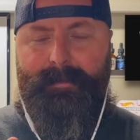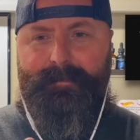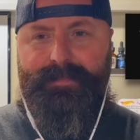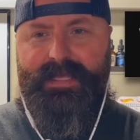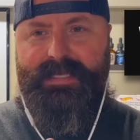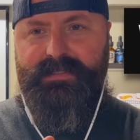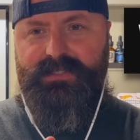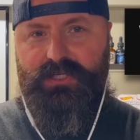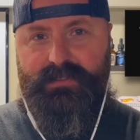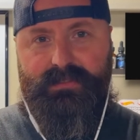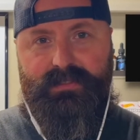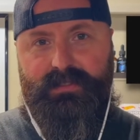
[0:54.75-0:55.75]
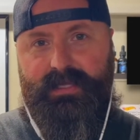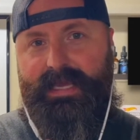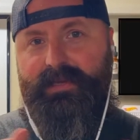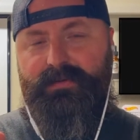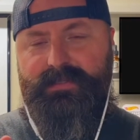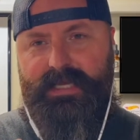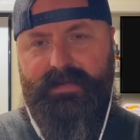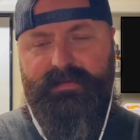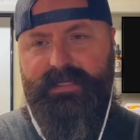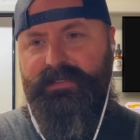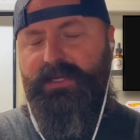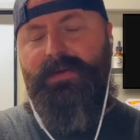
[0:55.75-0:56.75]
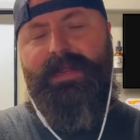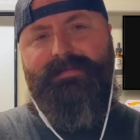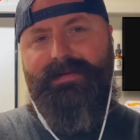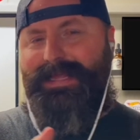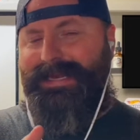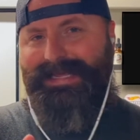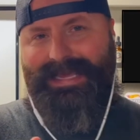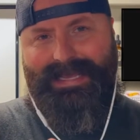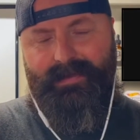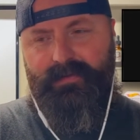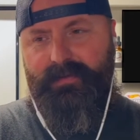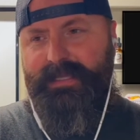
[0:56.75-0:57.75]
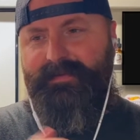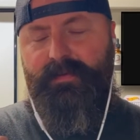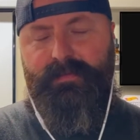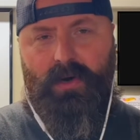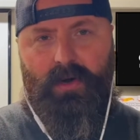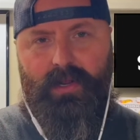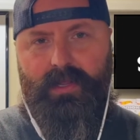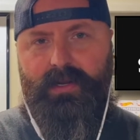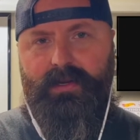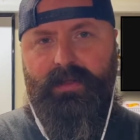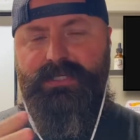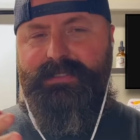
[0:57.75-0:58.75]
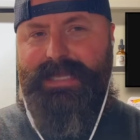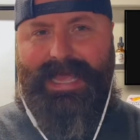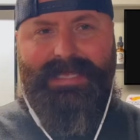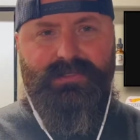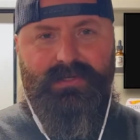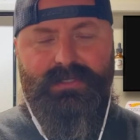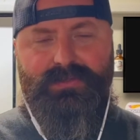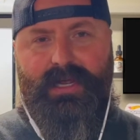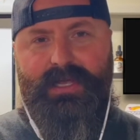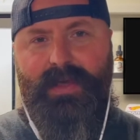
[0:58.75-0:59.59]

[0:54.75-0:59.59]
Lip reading: is just candle safety. Don't ever light a candle and leave it burning, and just hazardous, right?